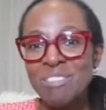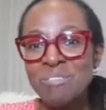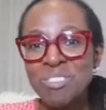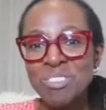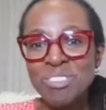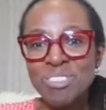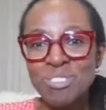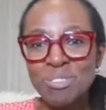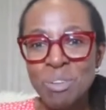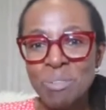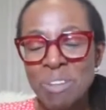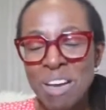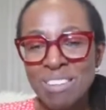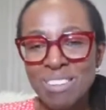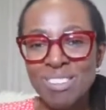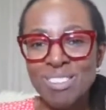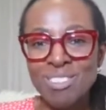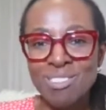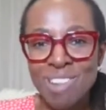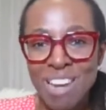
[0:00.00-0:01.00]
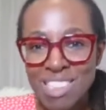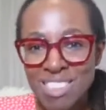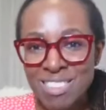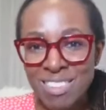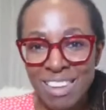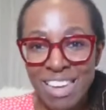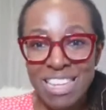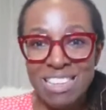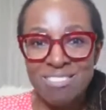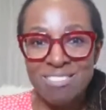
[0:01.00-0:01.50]
I'm just about to
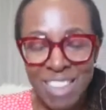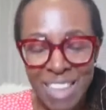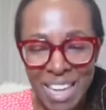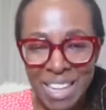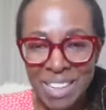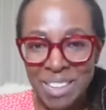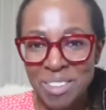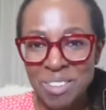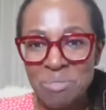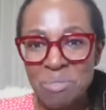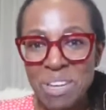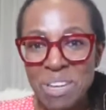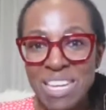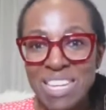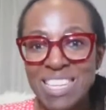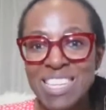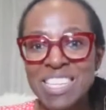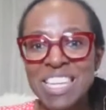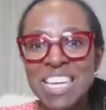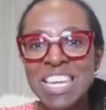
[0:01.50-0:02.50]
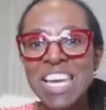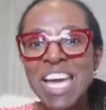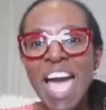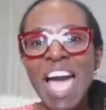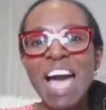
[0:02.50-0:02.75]
scratch together a keynote speech.